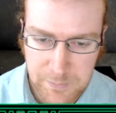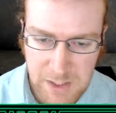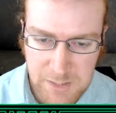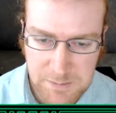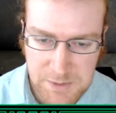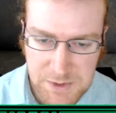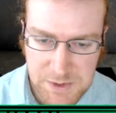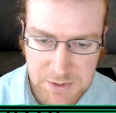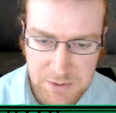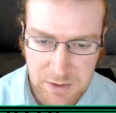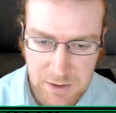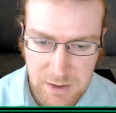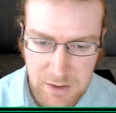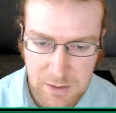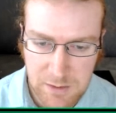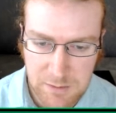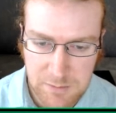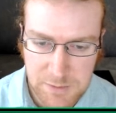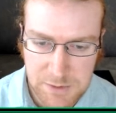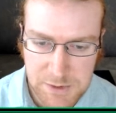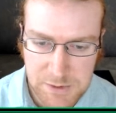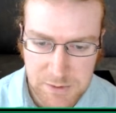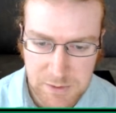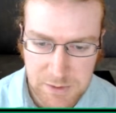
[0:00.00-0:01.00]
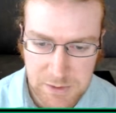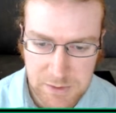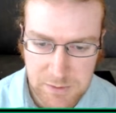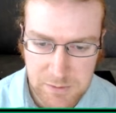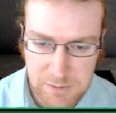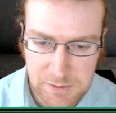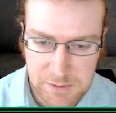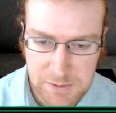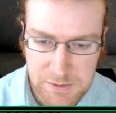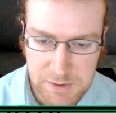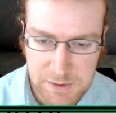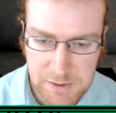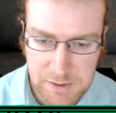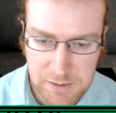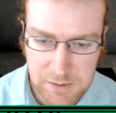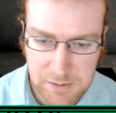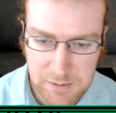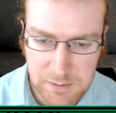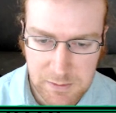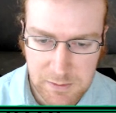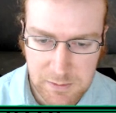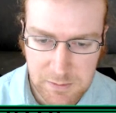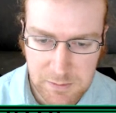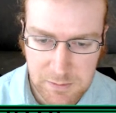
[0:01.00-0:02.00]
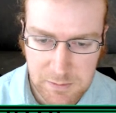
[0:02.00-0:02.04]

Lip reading: I'm strong. I'm just going to extend.